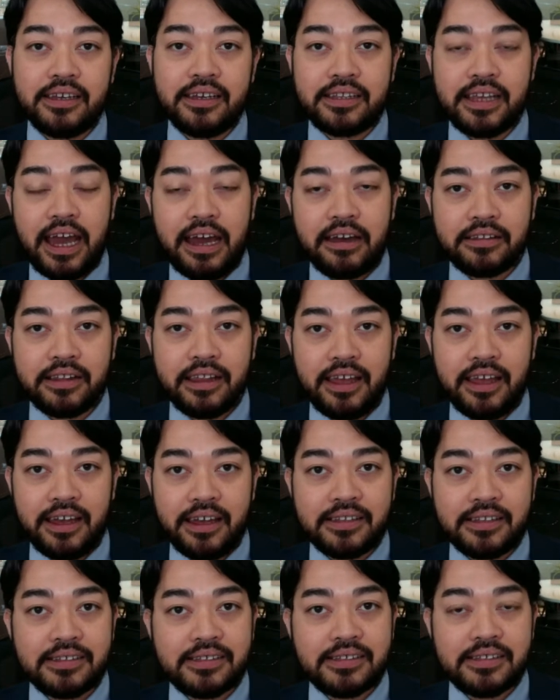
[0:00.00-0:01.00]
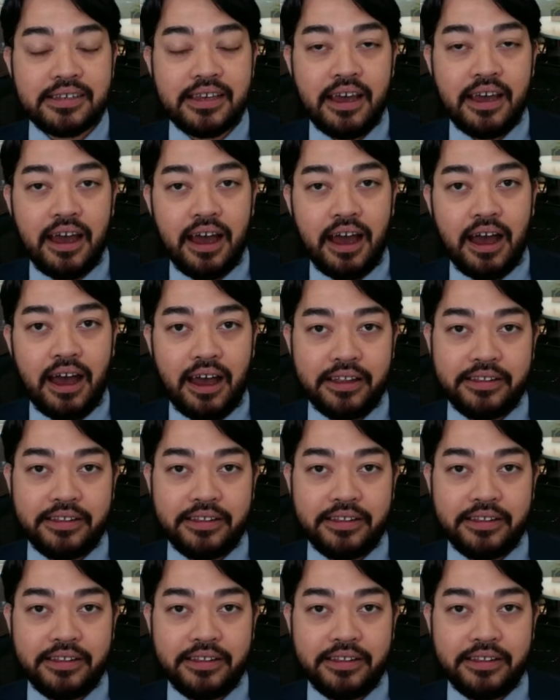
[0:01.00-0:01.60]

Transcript: it outlines a